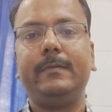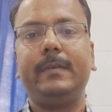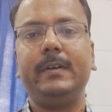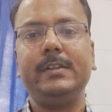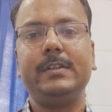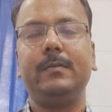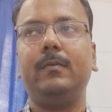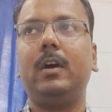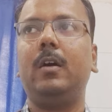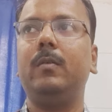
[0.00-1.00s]
First,
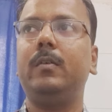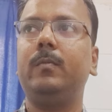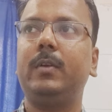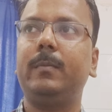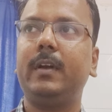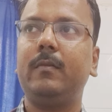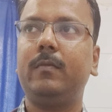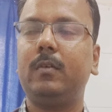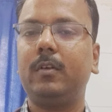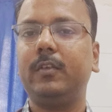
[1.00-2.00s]
how to prepare
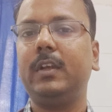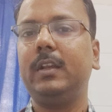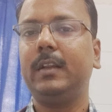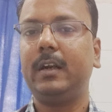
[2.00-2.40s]
for OSCE,